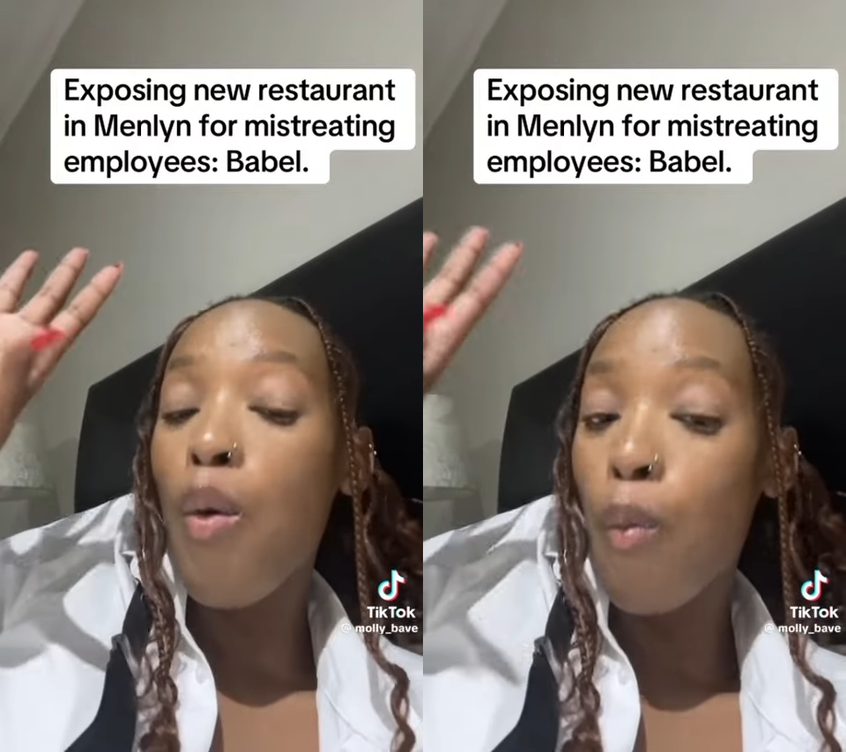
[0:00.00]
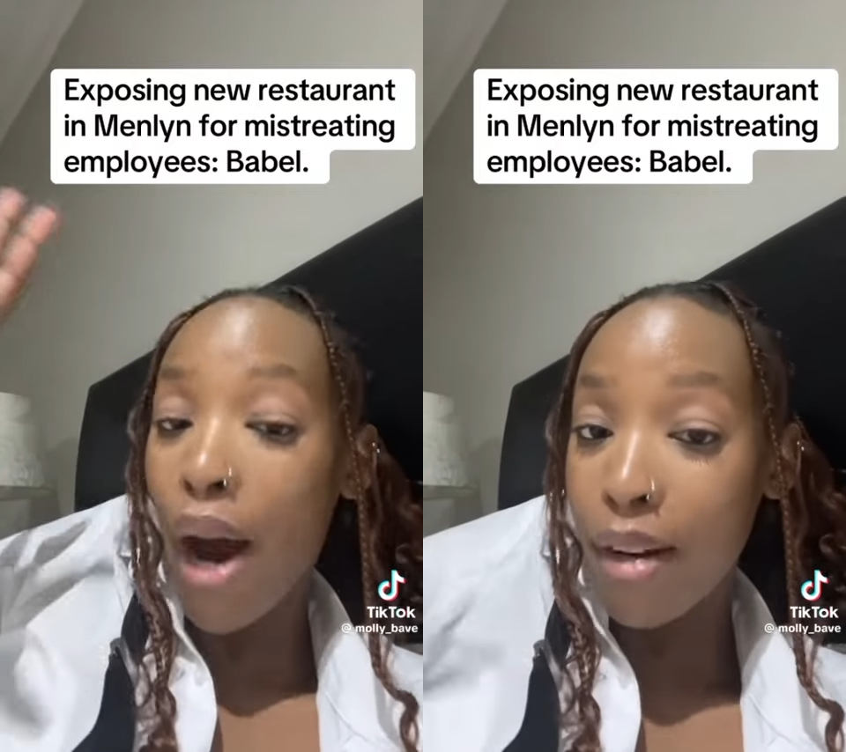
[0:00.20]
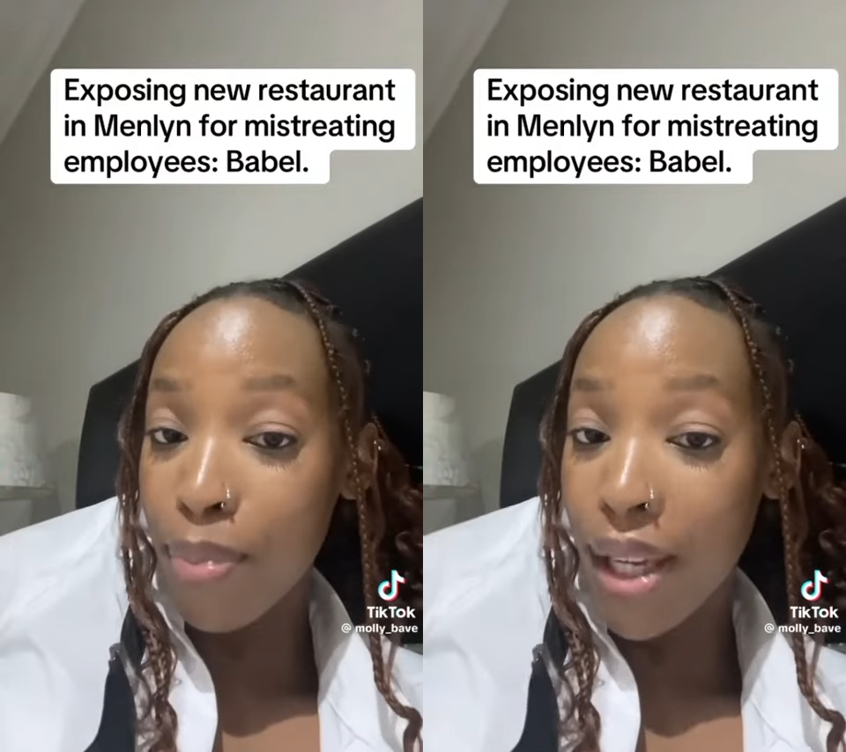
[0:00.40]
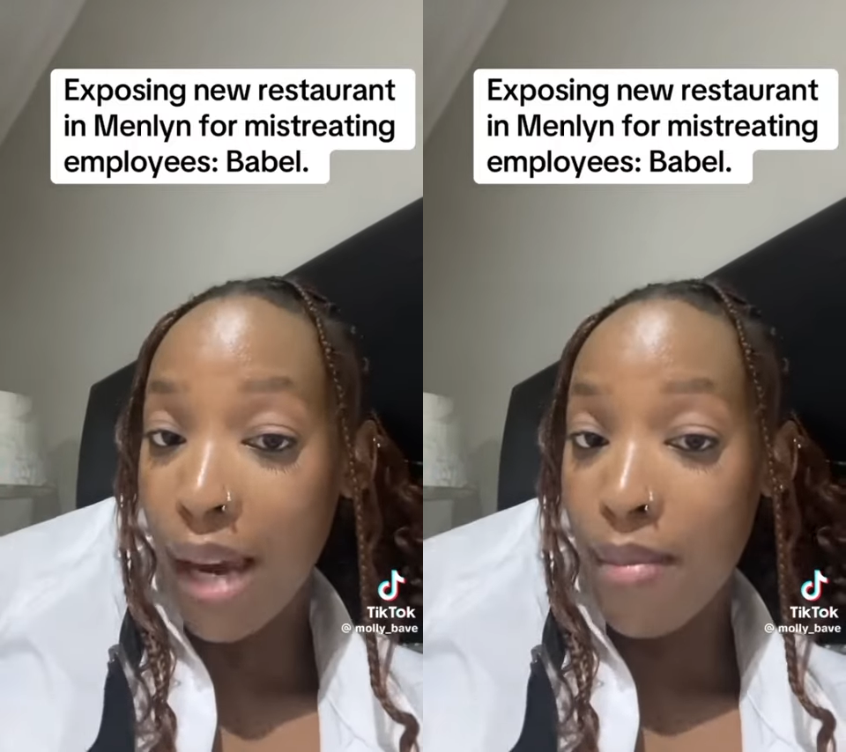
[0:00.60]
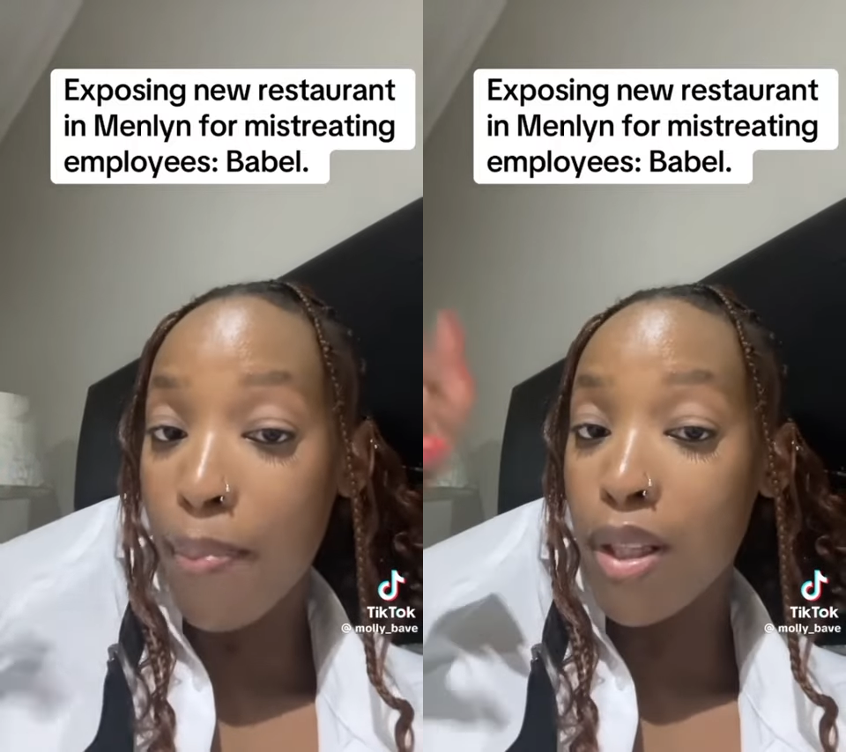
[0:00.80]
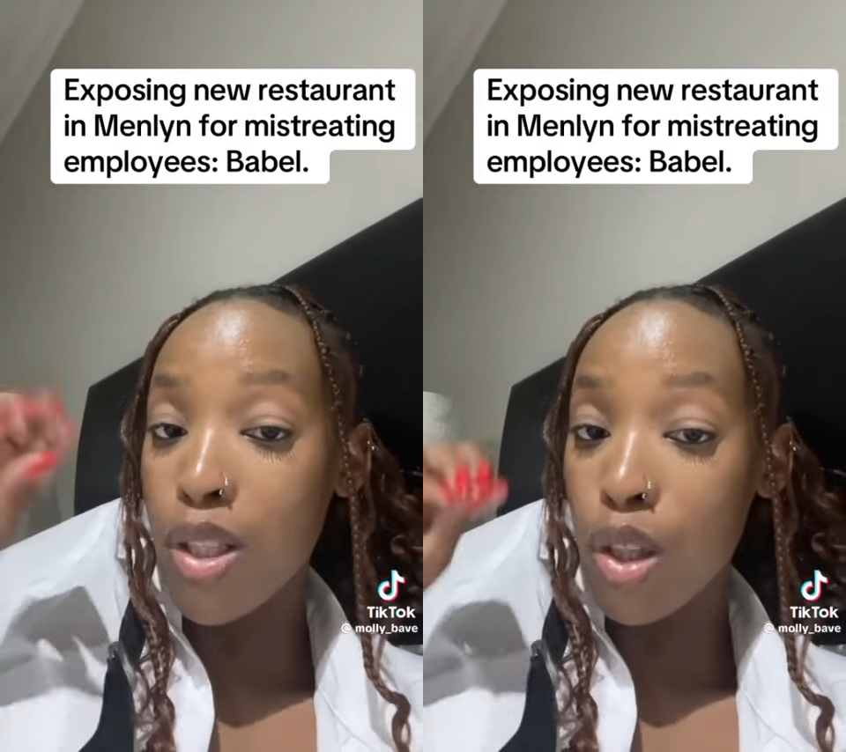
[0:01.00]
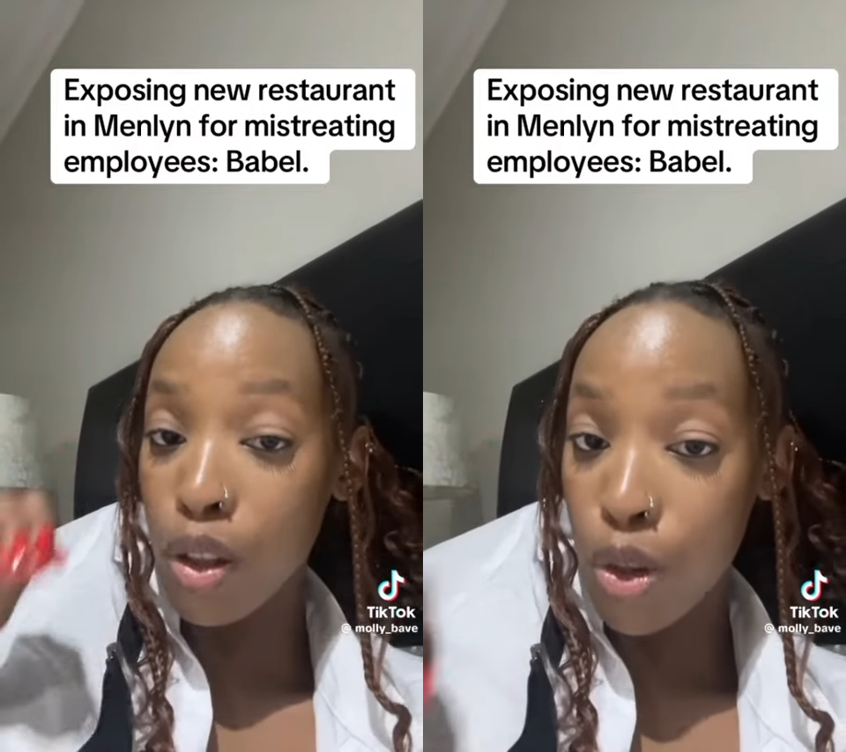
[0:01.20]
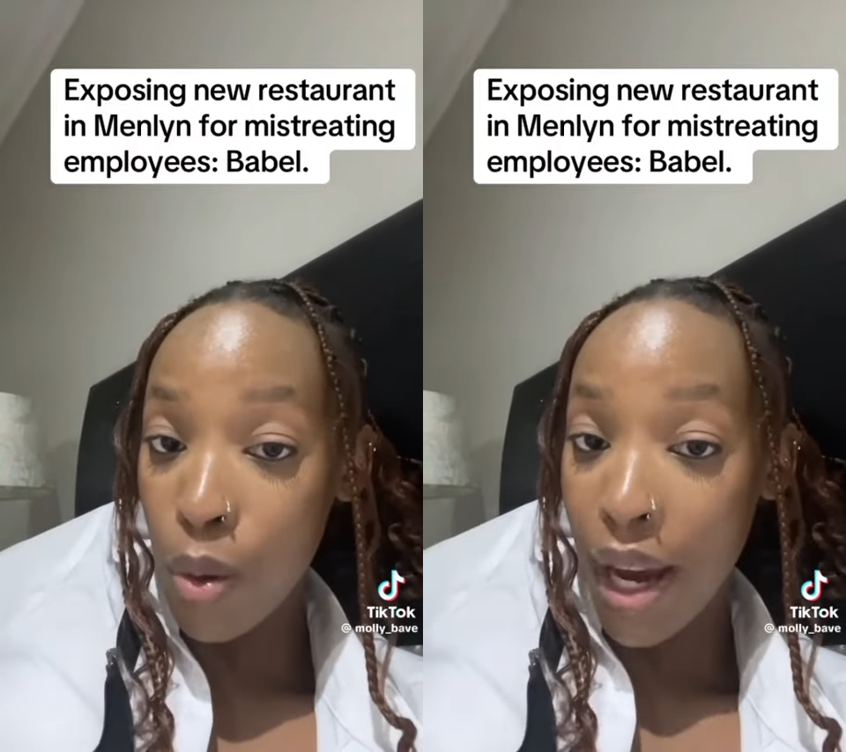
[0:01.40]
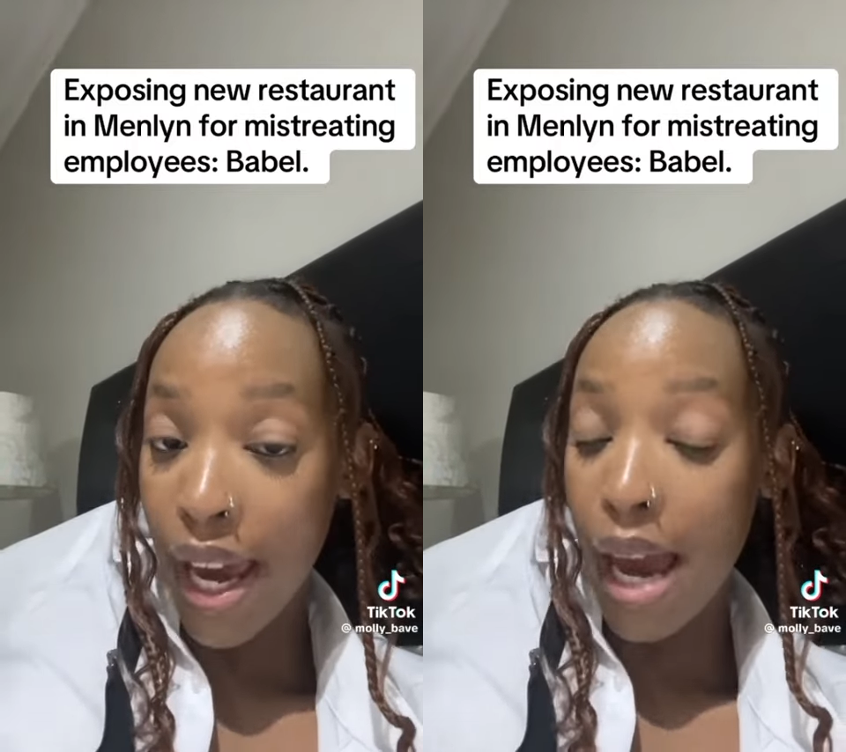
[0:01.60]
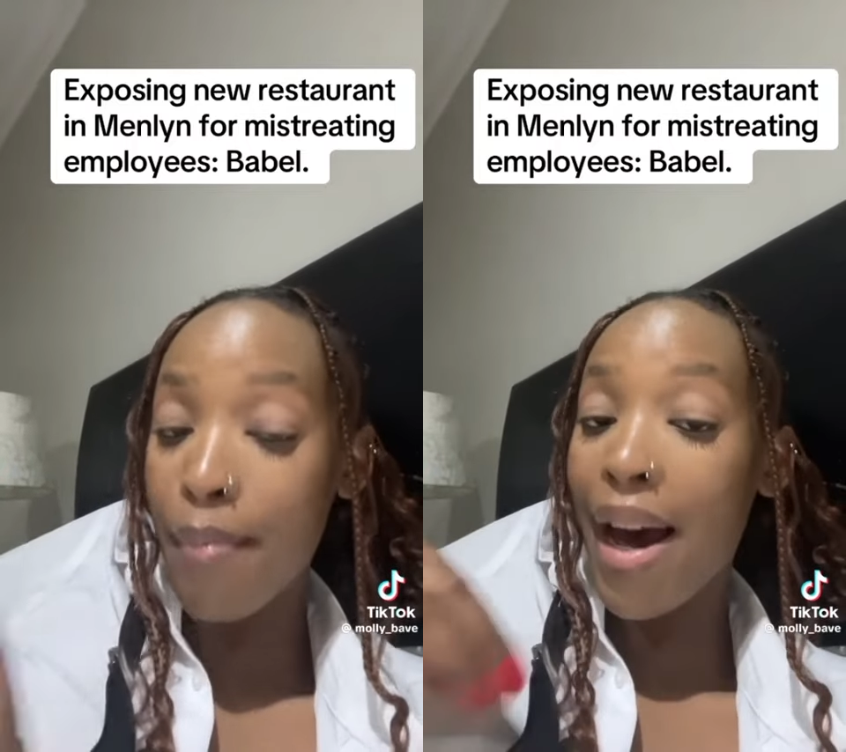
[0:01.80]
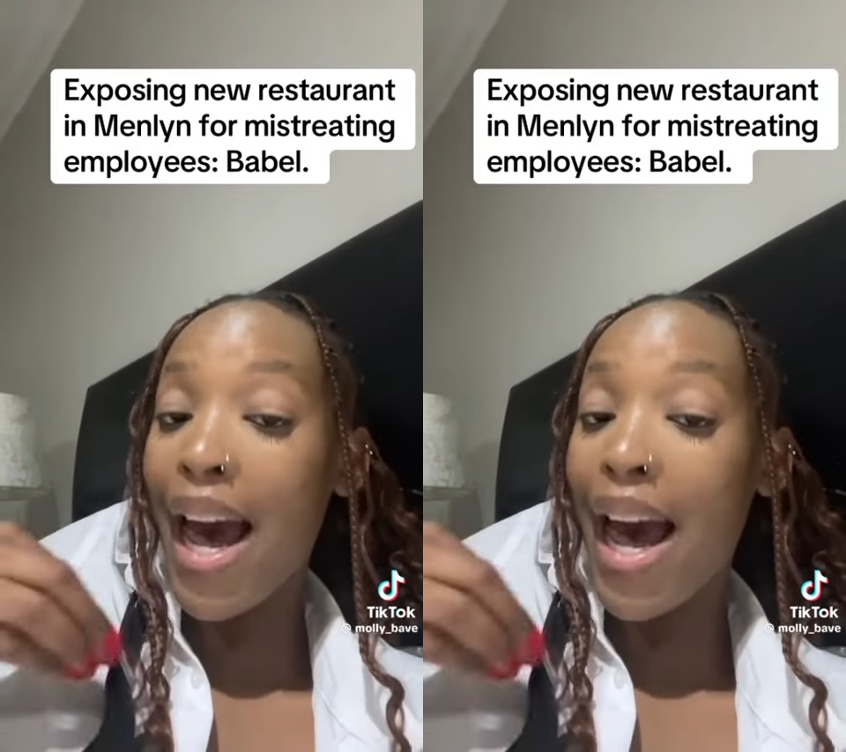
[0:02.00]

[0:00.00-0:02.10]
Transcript: 1 p.m up until 2 a.m